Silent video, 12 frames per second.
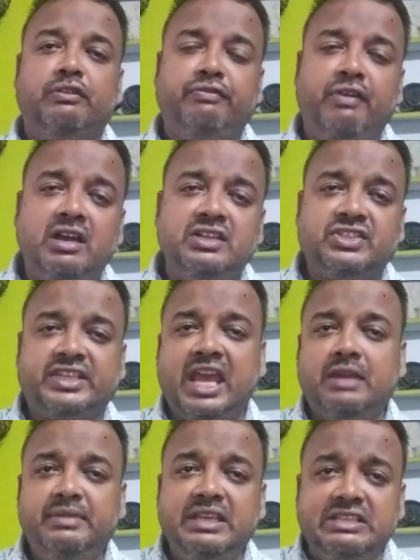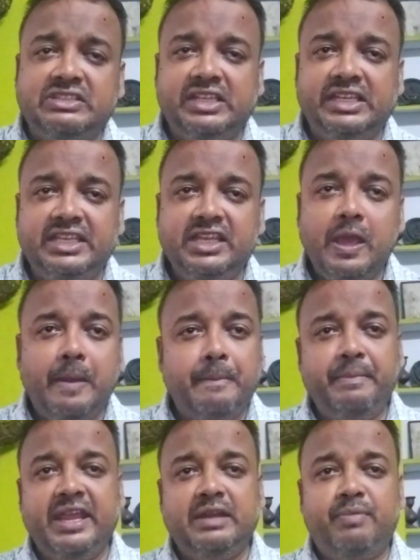of funds can be easily
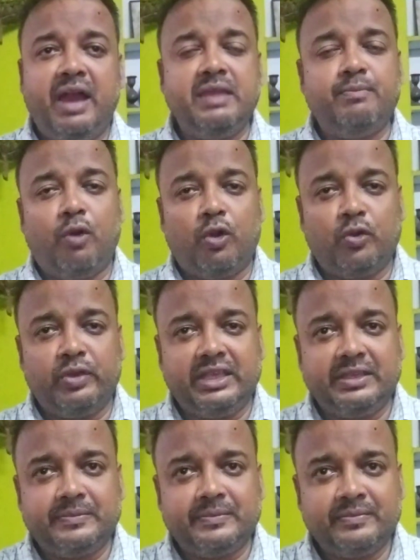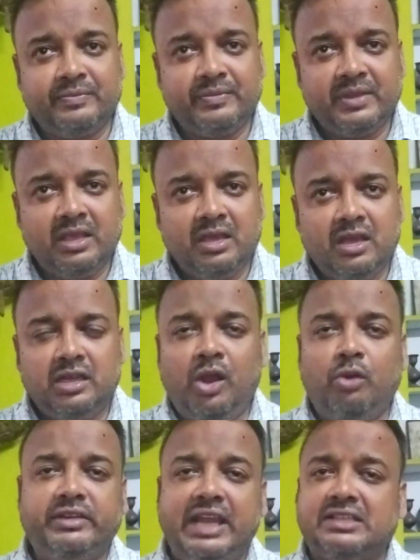made by borrowing.
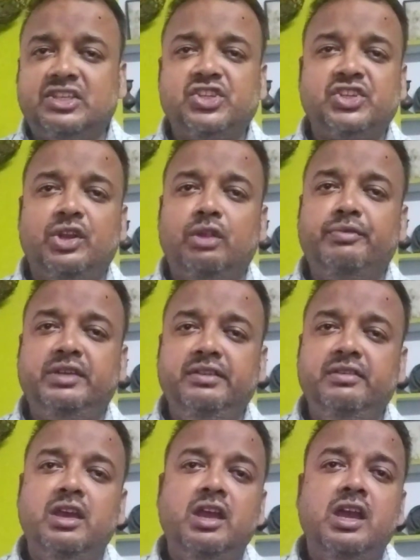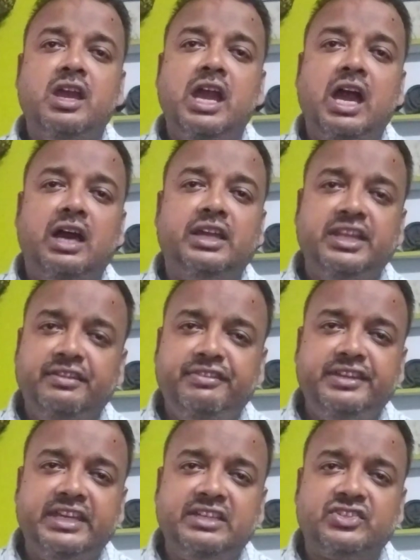Now, taxation of
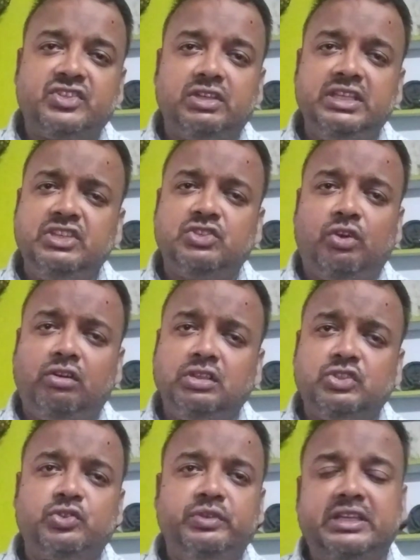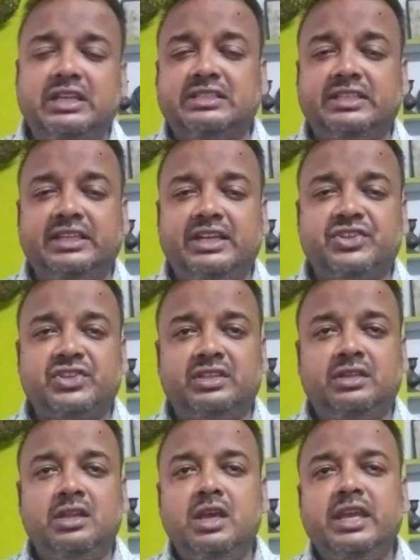dividends is also a
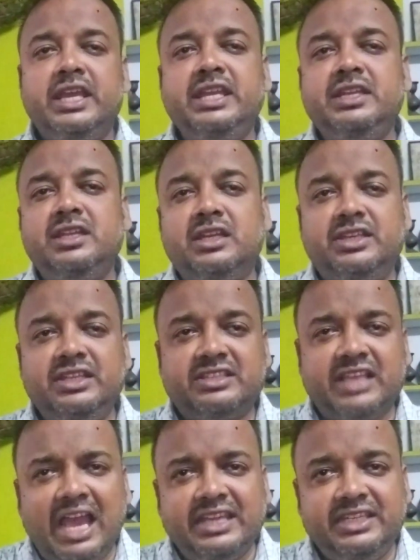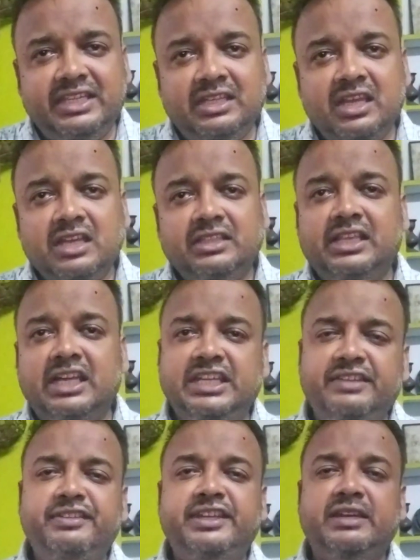consideration in deciding the
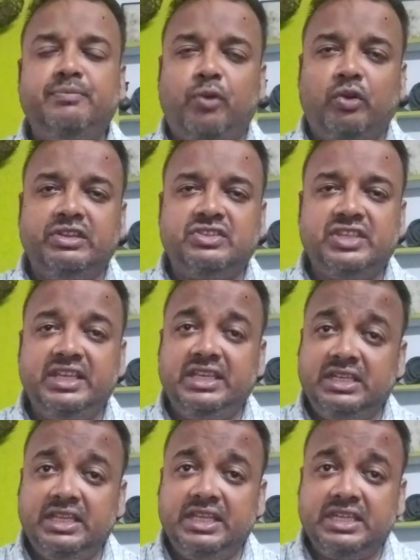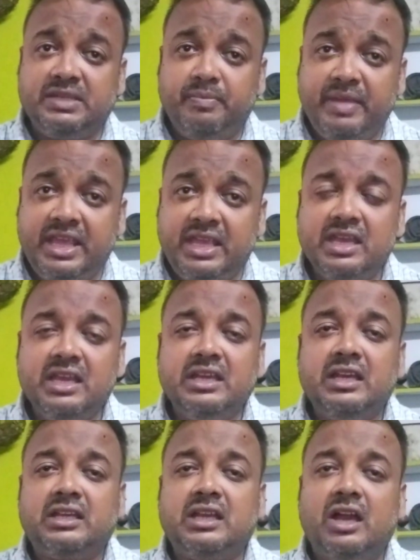dividend policy. It may
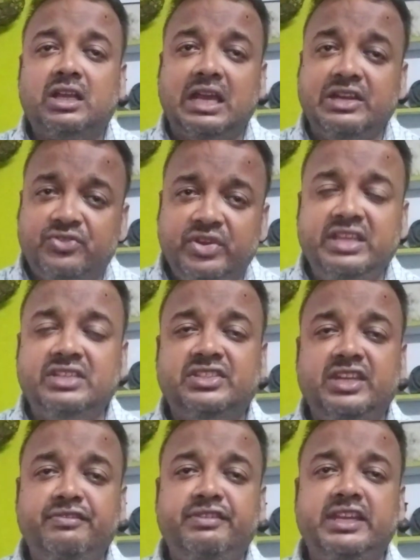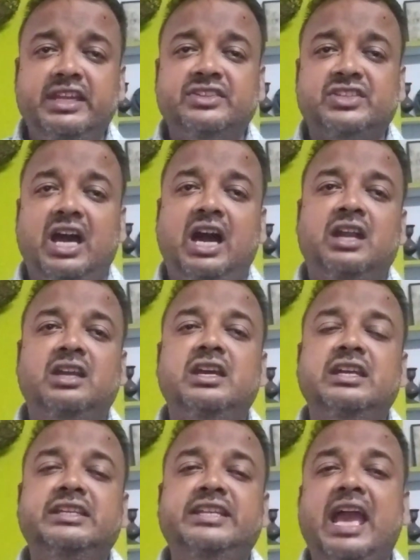countries dividends are
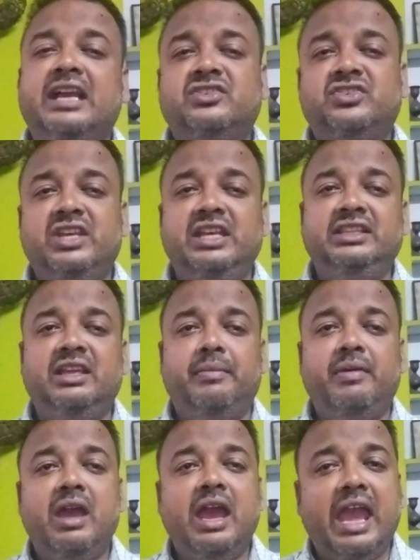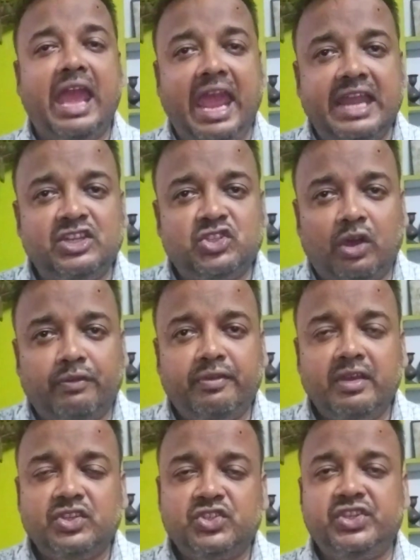taxed in the hands of
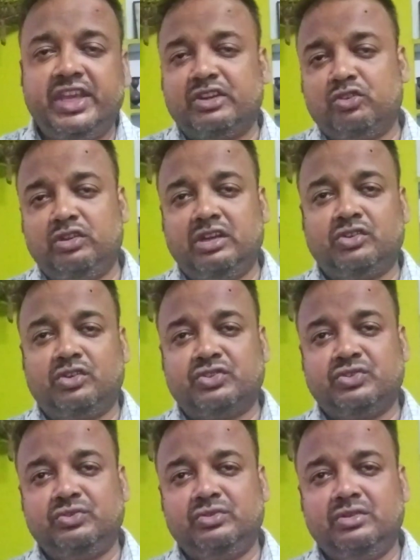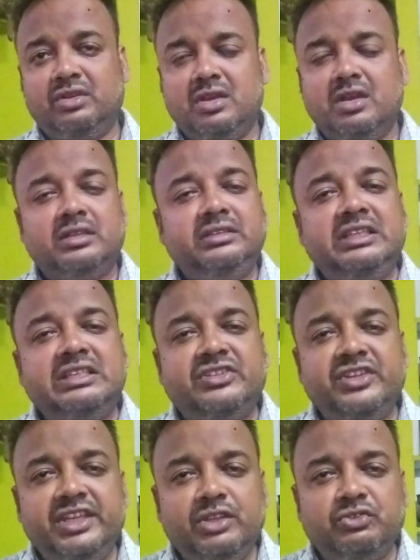shareholders also.
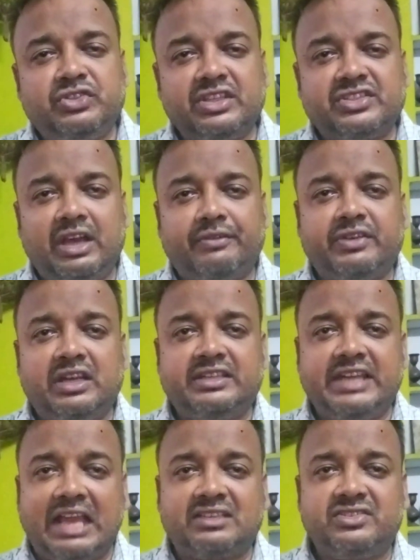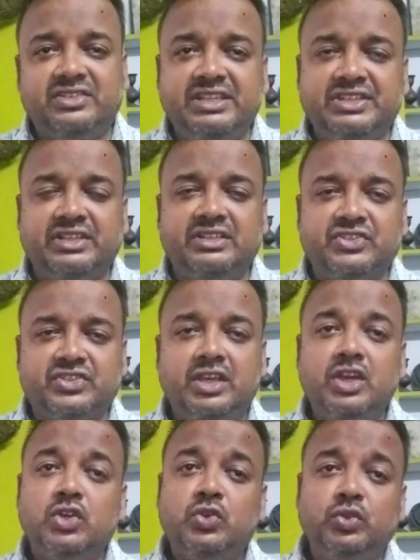This reduces after tax returns
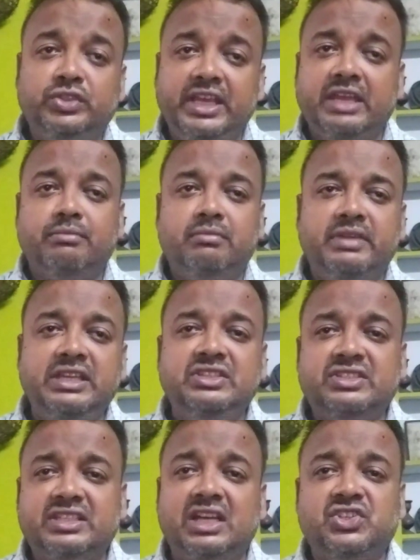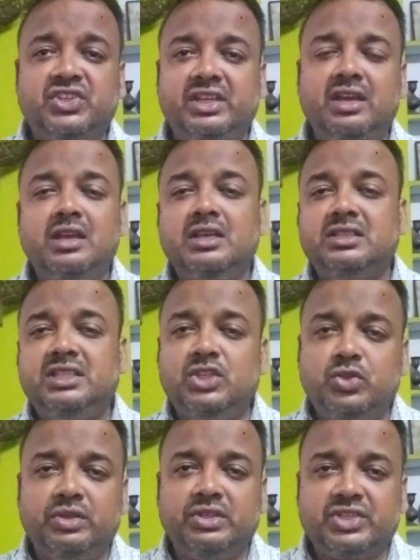to them. In such a
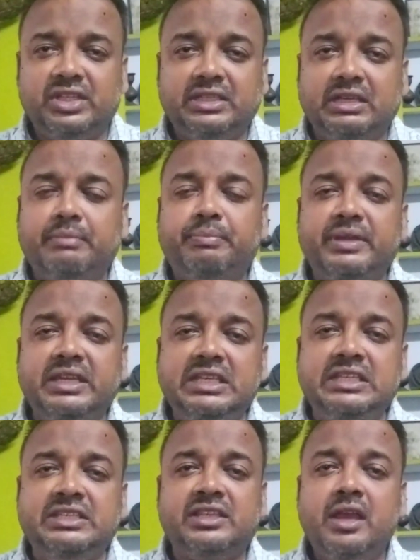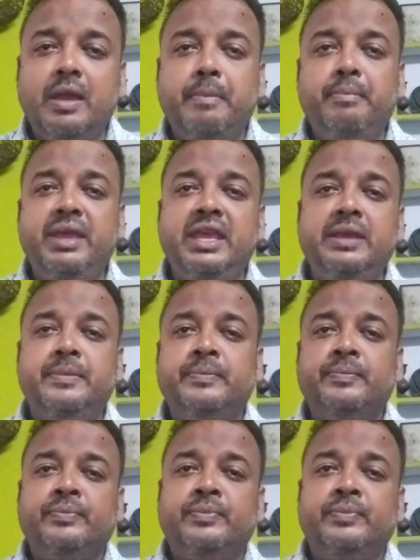situation, companies may